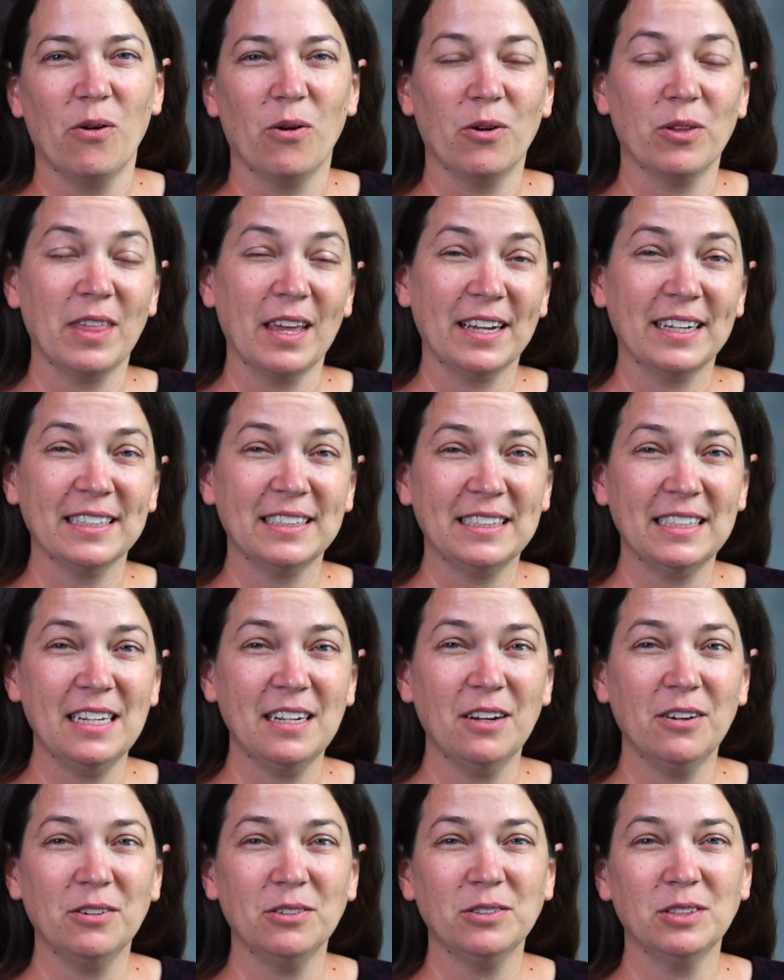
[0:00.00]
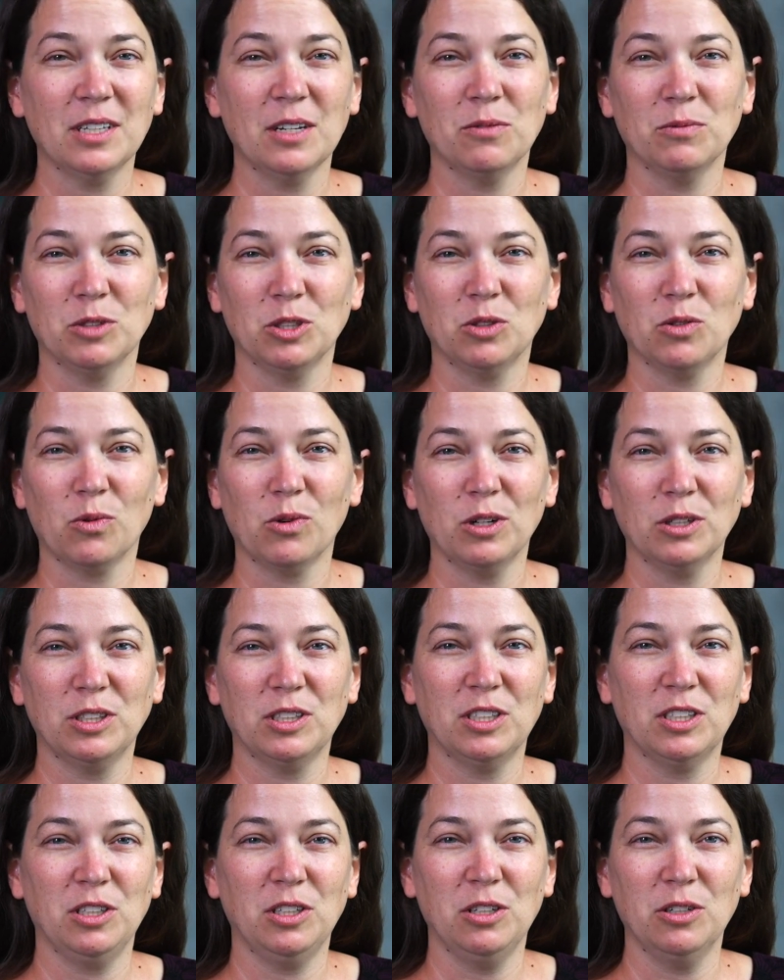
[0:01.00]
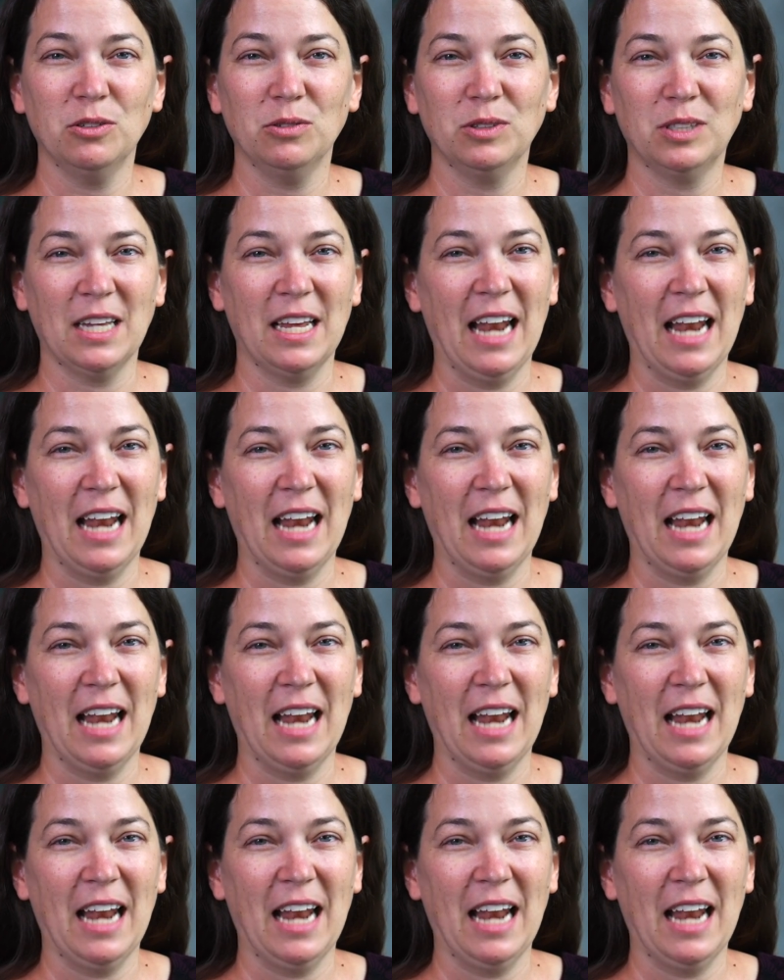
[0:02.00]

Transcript: Or that casinos and resorts use